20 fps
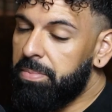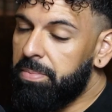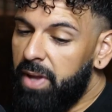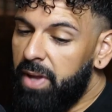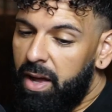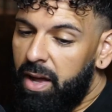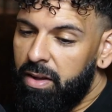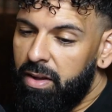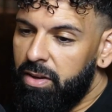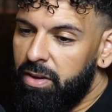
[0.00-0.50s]

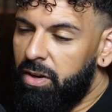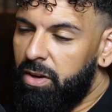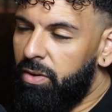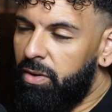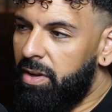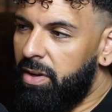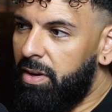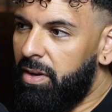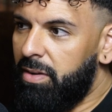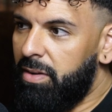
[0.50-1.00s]
Yeah,
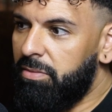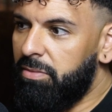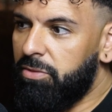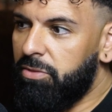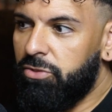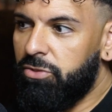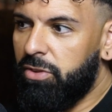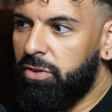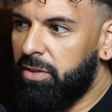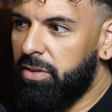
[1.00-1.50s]
and
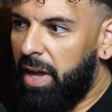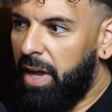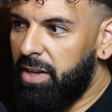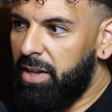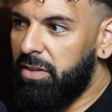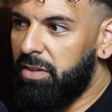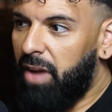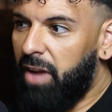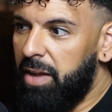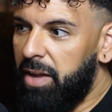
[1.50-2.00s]
kind of
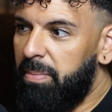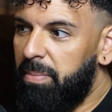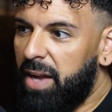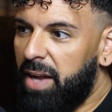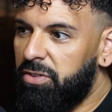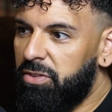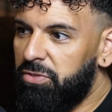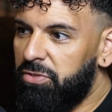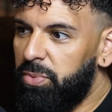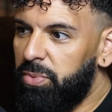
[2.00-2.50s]
to tie it
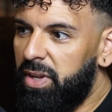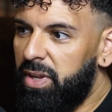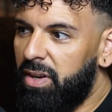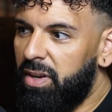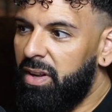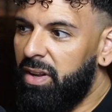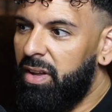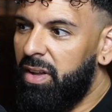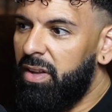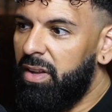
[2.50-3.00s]
back to Sweden,